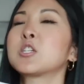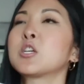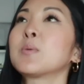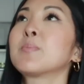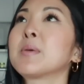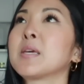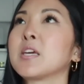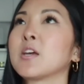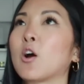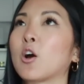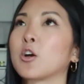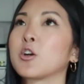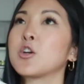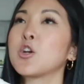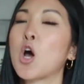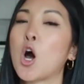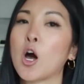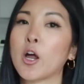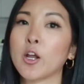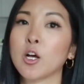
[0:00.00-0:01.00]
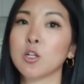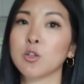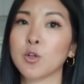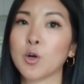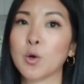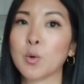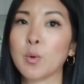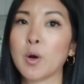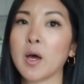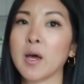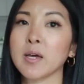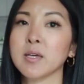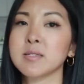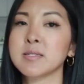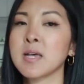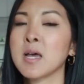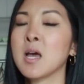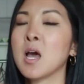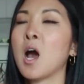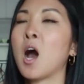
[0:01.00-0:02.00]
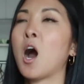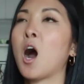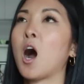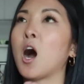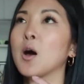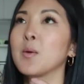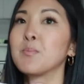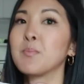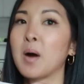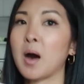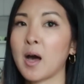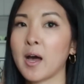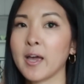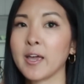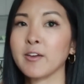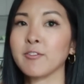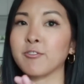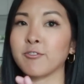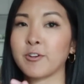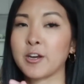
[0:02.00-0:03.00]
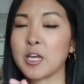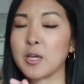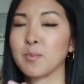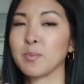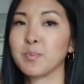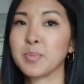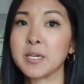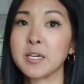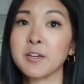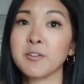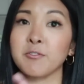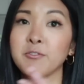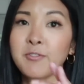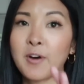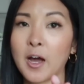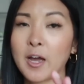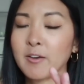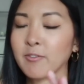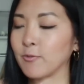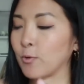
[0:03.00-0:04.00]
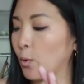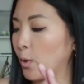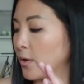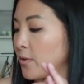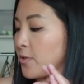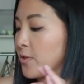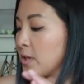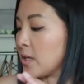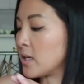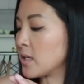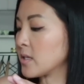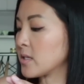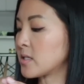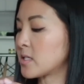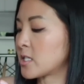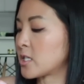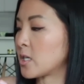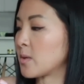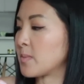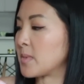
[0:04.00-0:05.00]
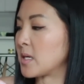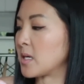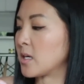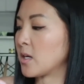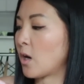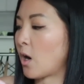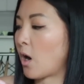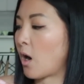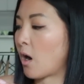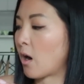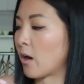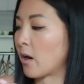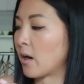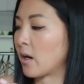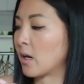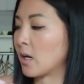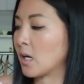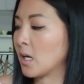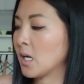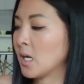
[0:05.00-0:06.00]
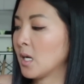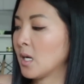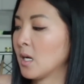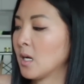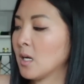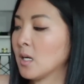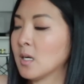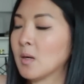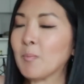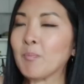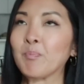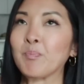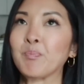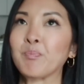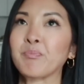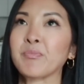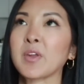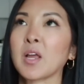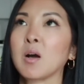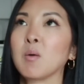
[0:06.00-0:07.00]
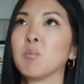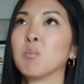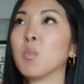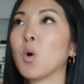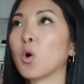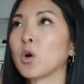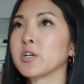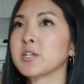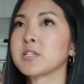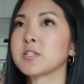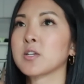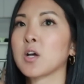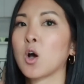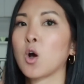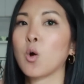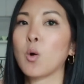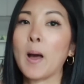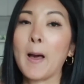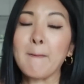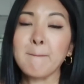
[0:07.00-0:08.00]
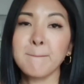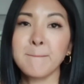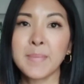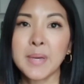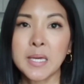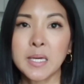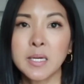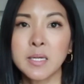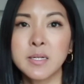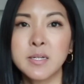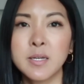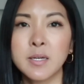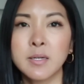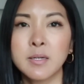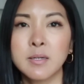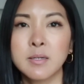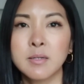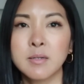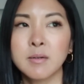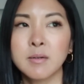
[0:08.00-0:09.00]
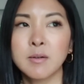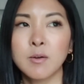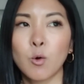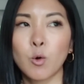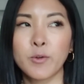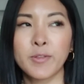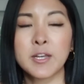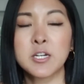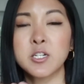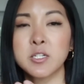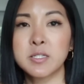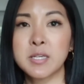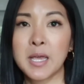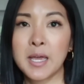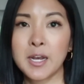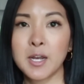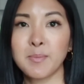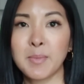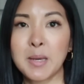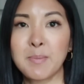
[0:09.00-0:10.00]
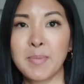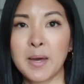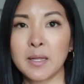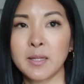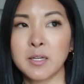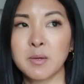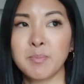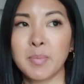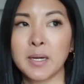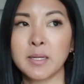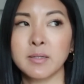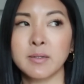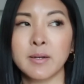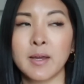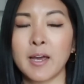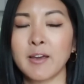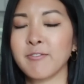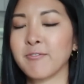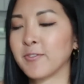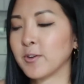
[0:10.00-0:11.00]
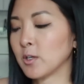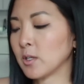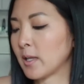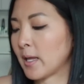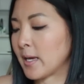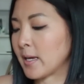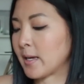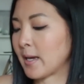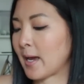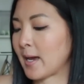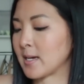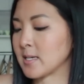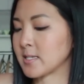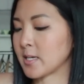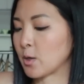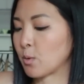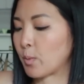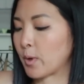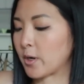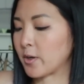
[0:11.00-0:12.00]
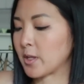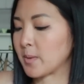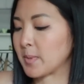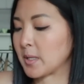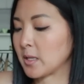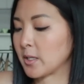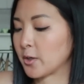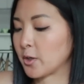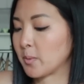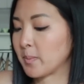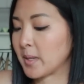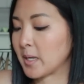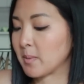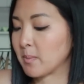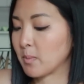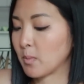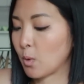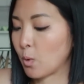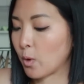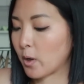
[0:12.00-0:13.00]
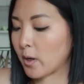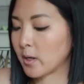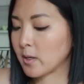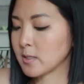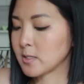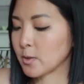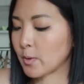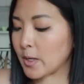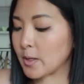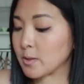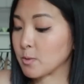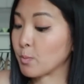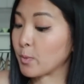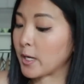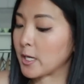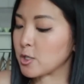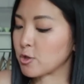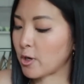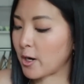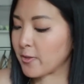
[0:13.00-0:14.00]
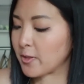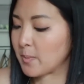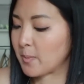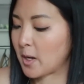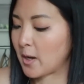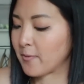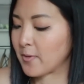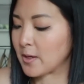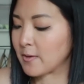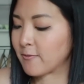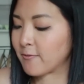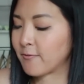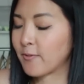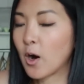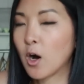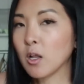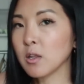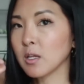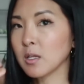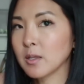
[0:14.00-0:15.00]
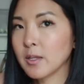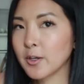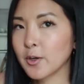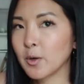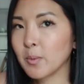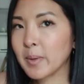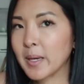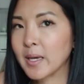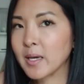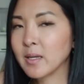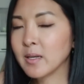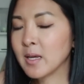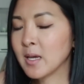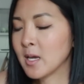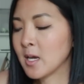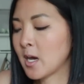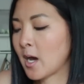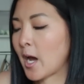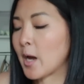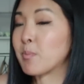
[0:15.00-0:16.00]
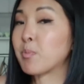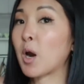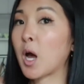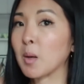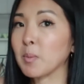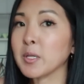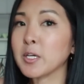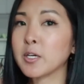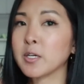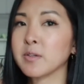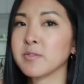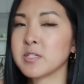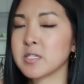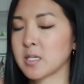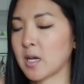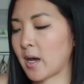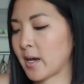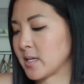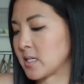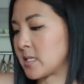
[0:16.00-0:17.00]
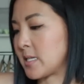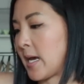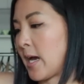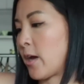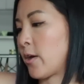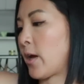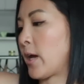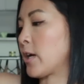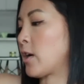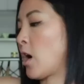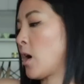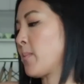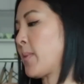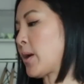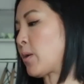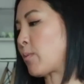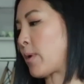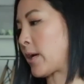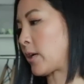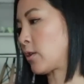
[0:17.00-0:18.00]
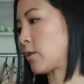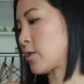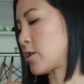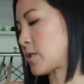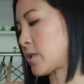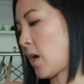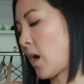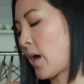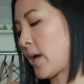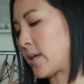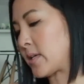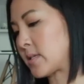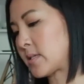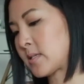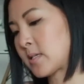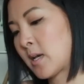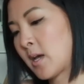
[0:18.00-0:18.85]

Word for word: to me are not a low rise on my frame being 5'4". These to me are more so a mid or they just hit at my belly button. I feel like as I wear them a little bit more, so I when I tried them on, they fall a little bit. I probably could have sized down. I got my regular size